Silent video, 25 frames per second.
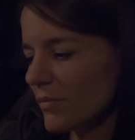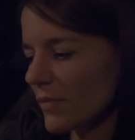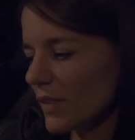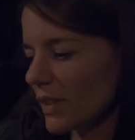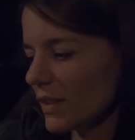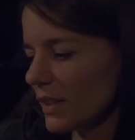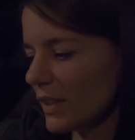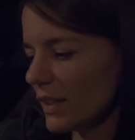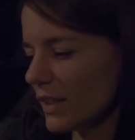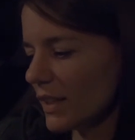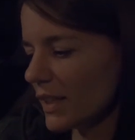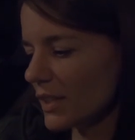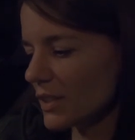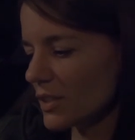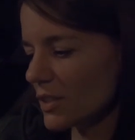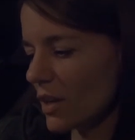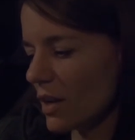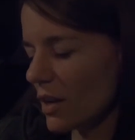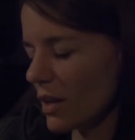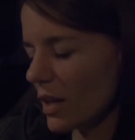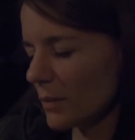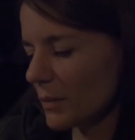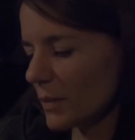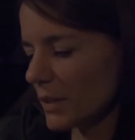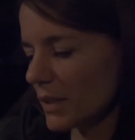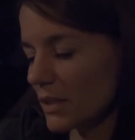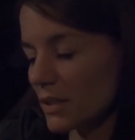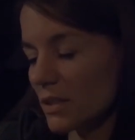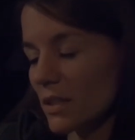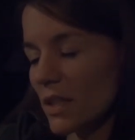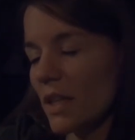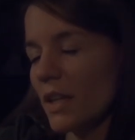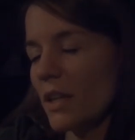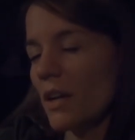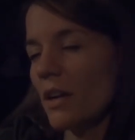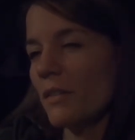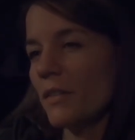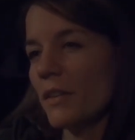I think that's all. I'm going to
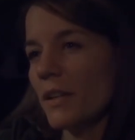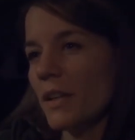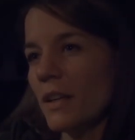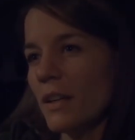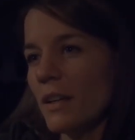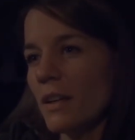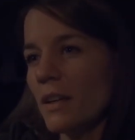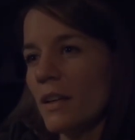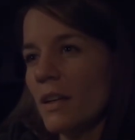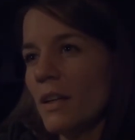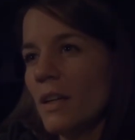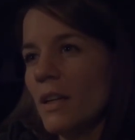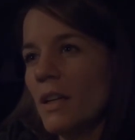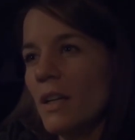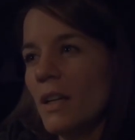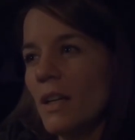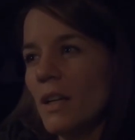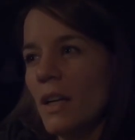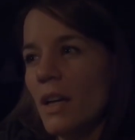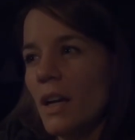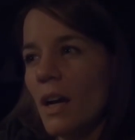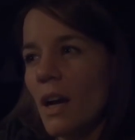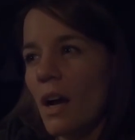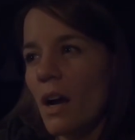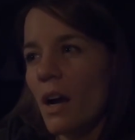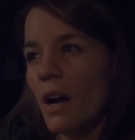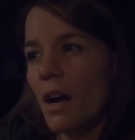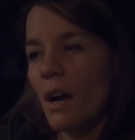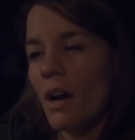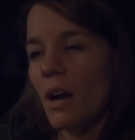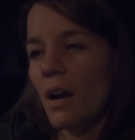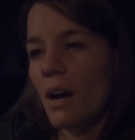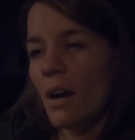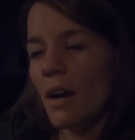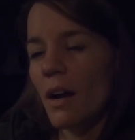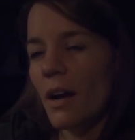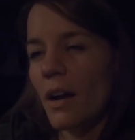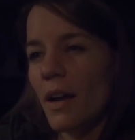sign off here.
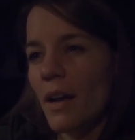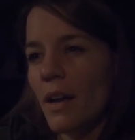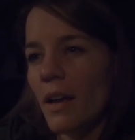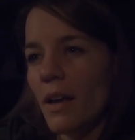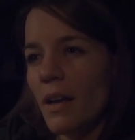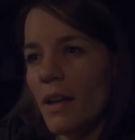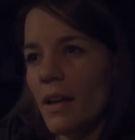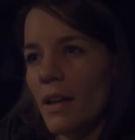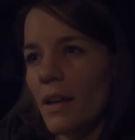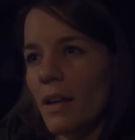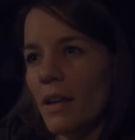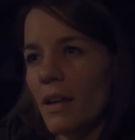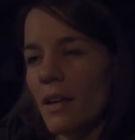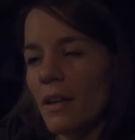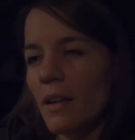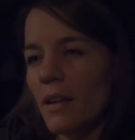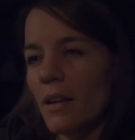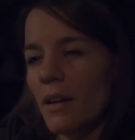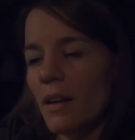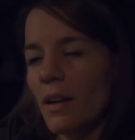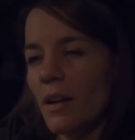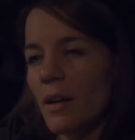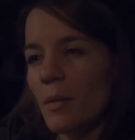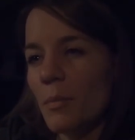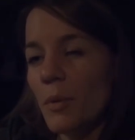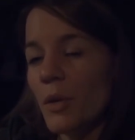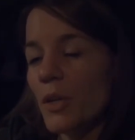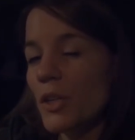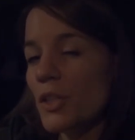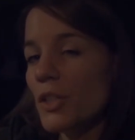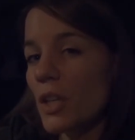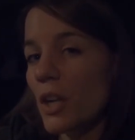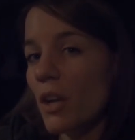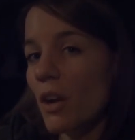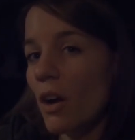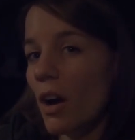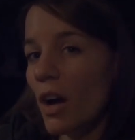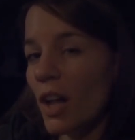I uh,
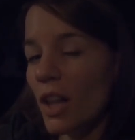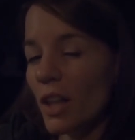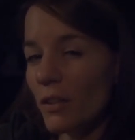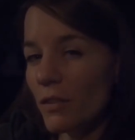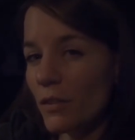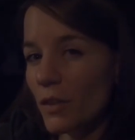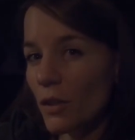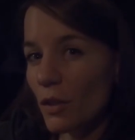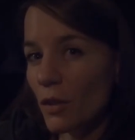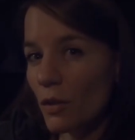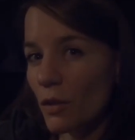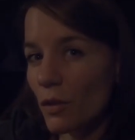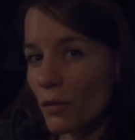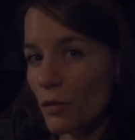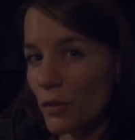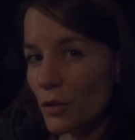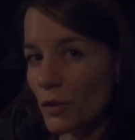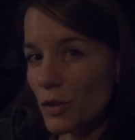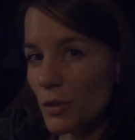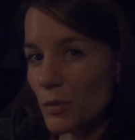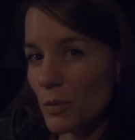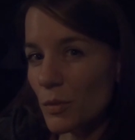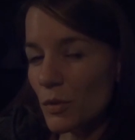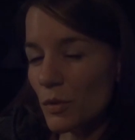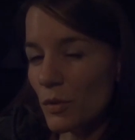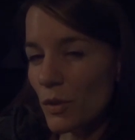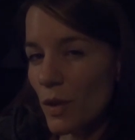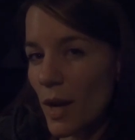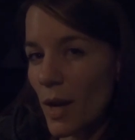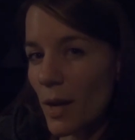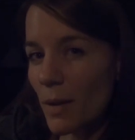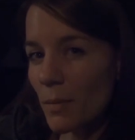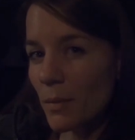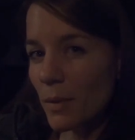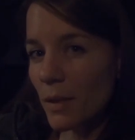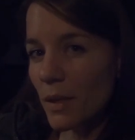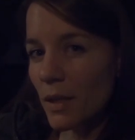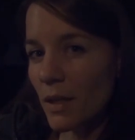appreciate all of you for
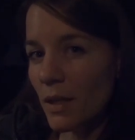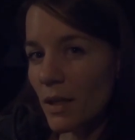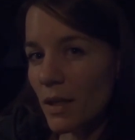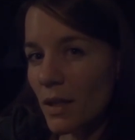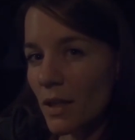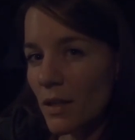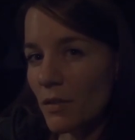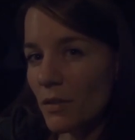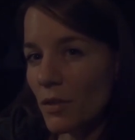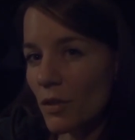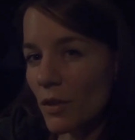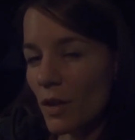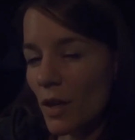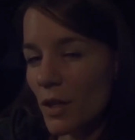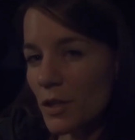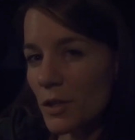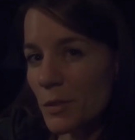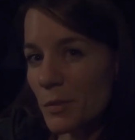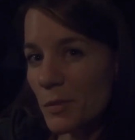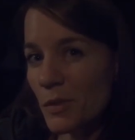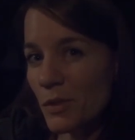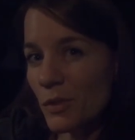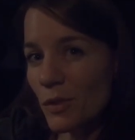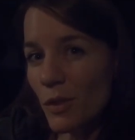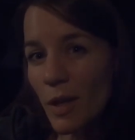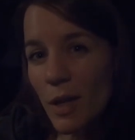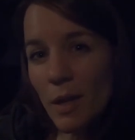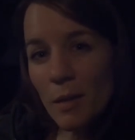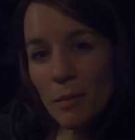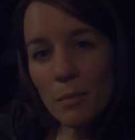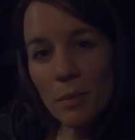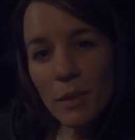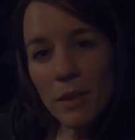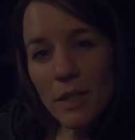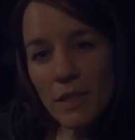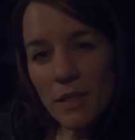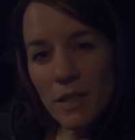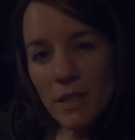subscribing. If you're not subscribed,
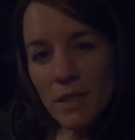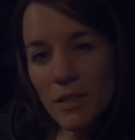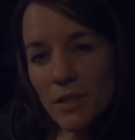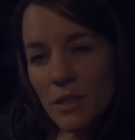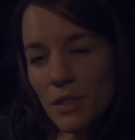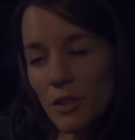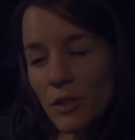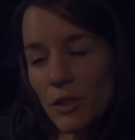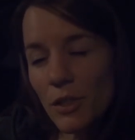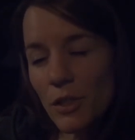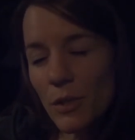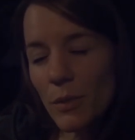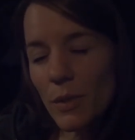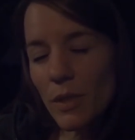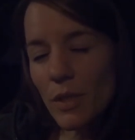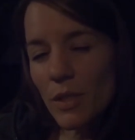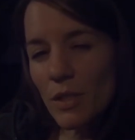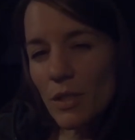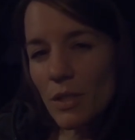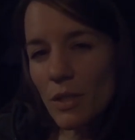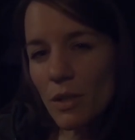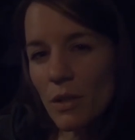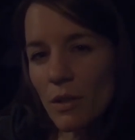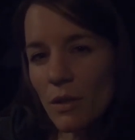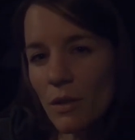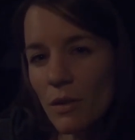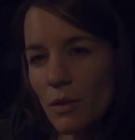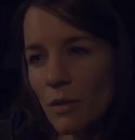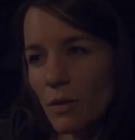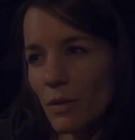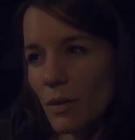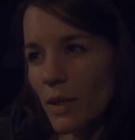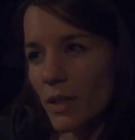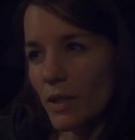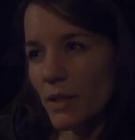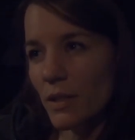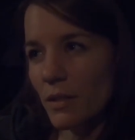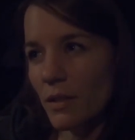please consider doing so.
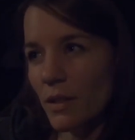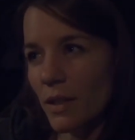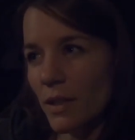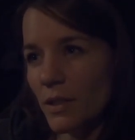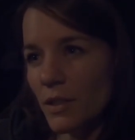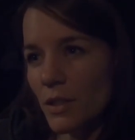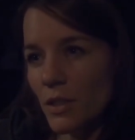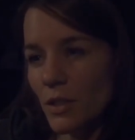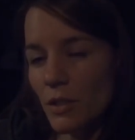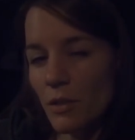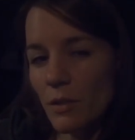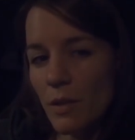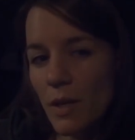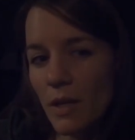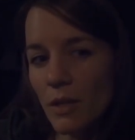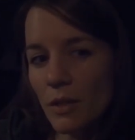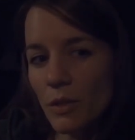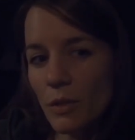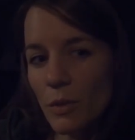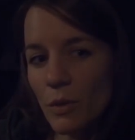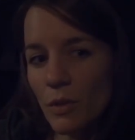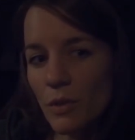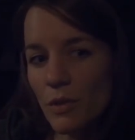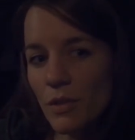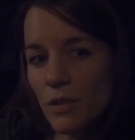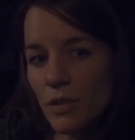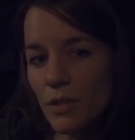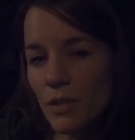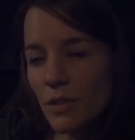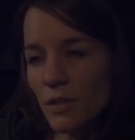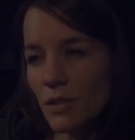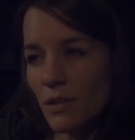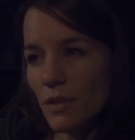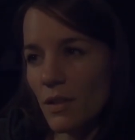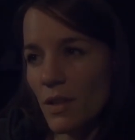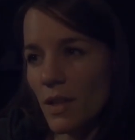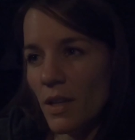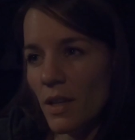I'd like to do outdoors
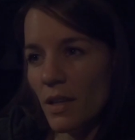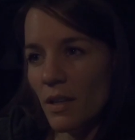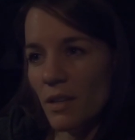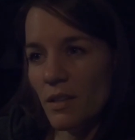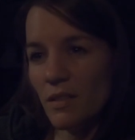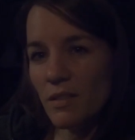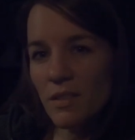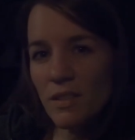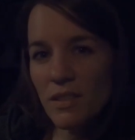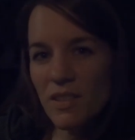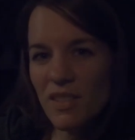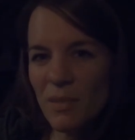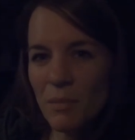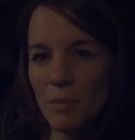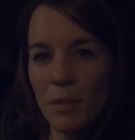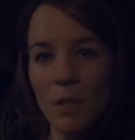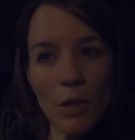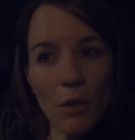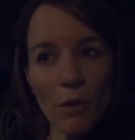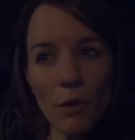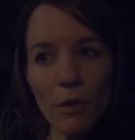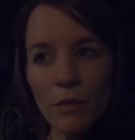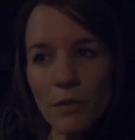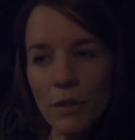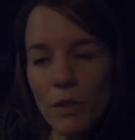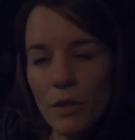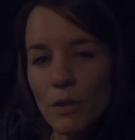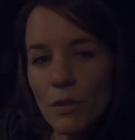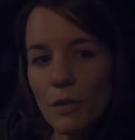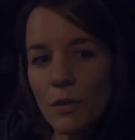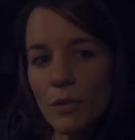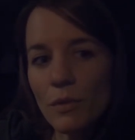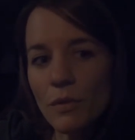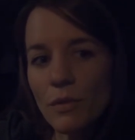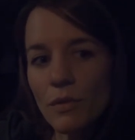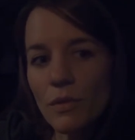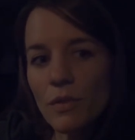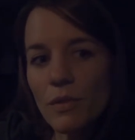things, some gear
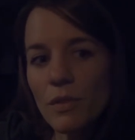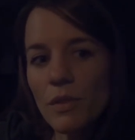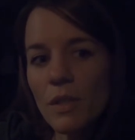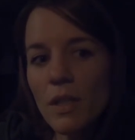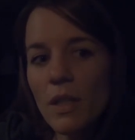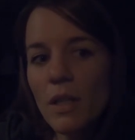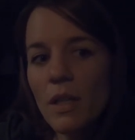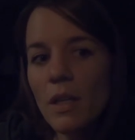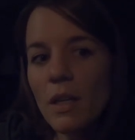reviews.